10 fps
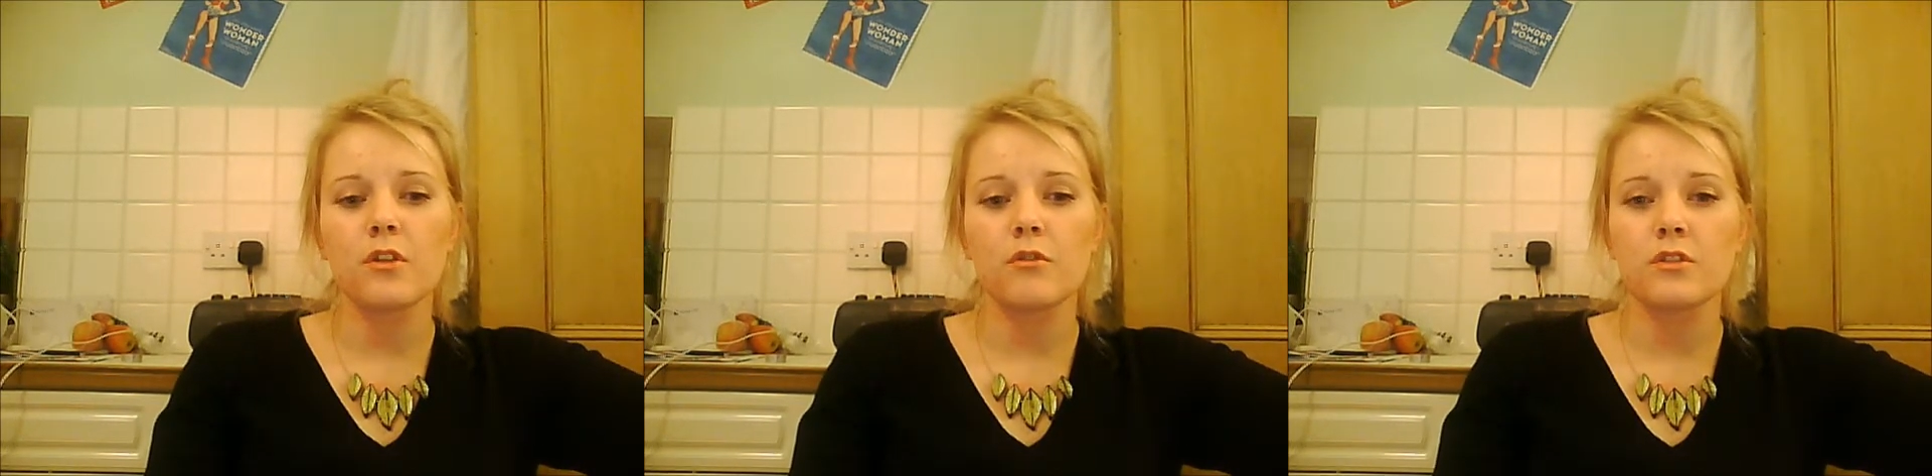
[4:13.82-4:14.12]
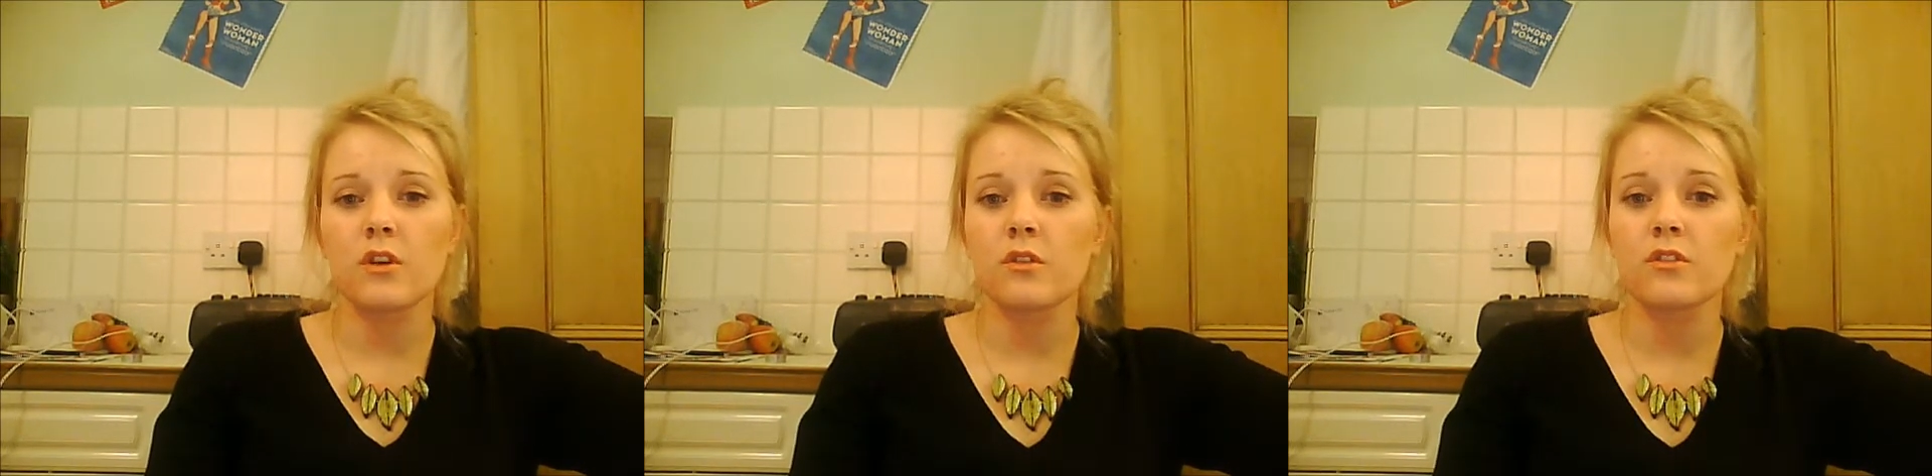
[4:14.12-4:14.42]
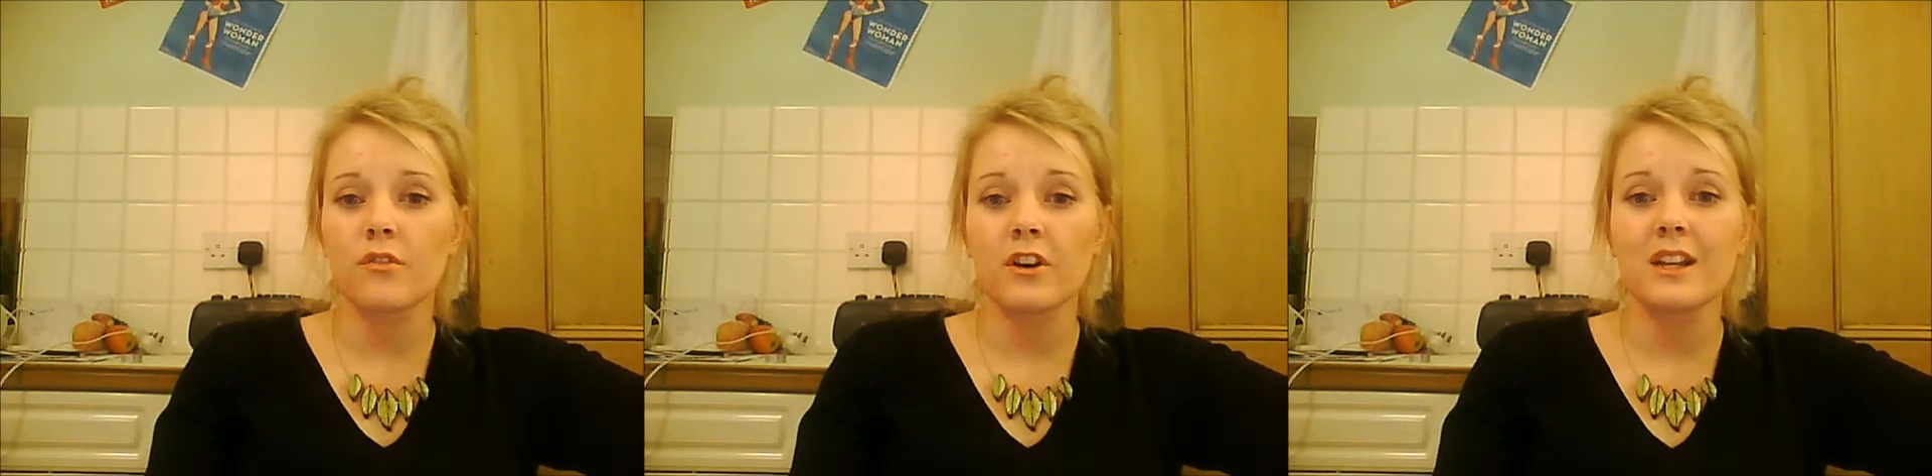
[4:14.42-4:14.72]
the
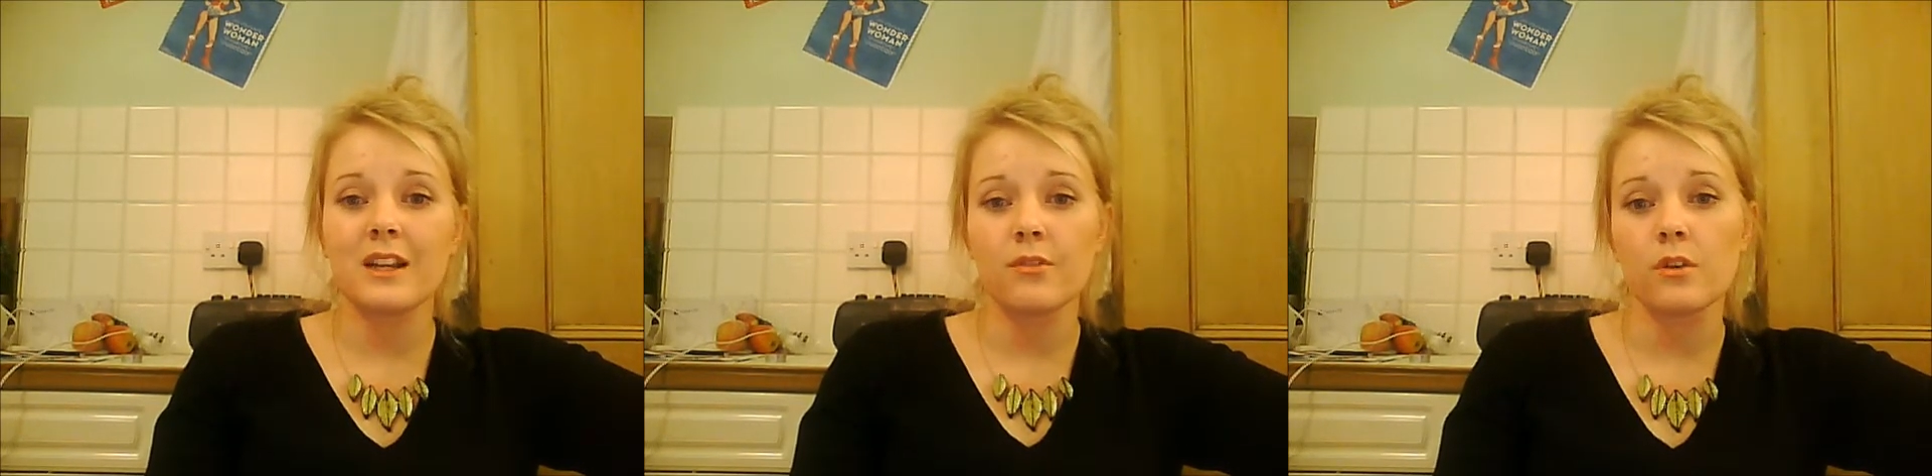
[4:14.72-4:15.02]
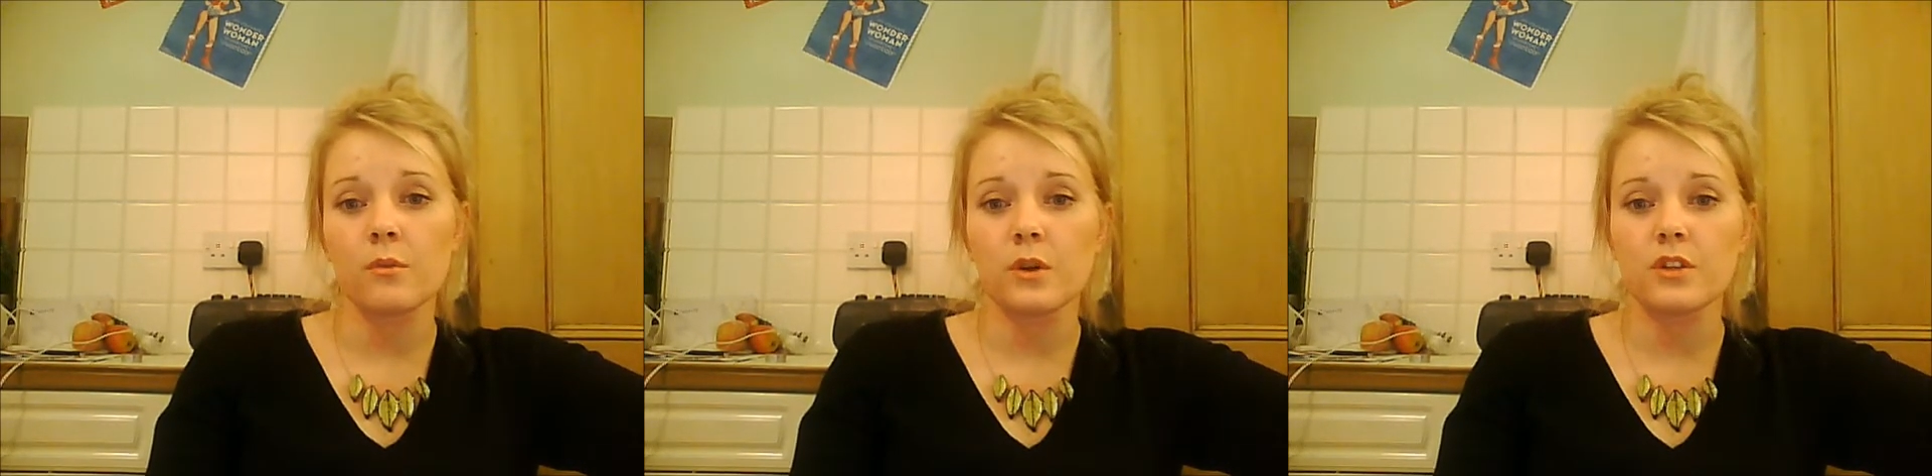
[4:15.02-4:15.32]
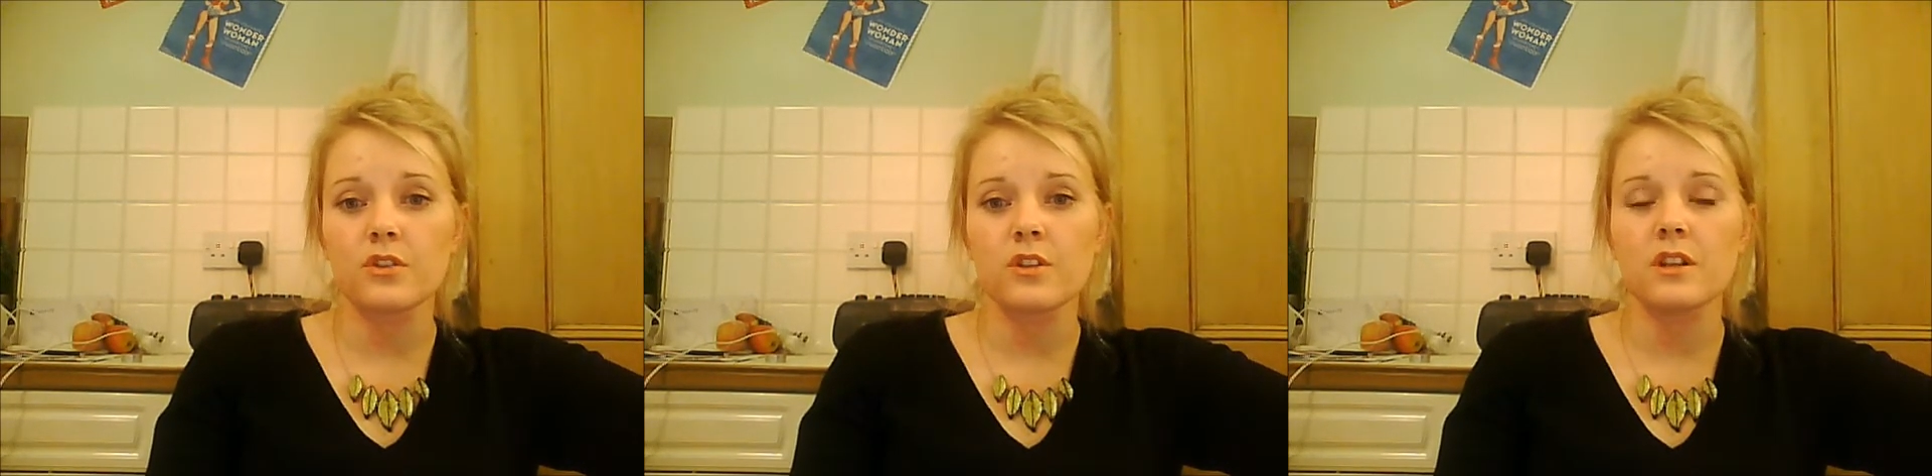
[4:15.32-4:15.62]
results are very even, which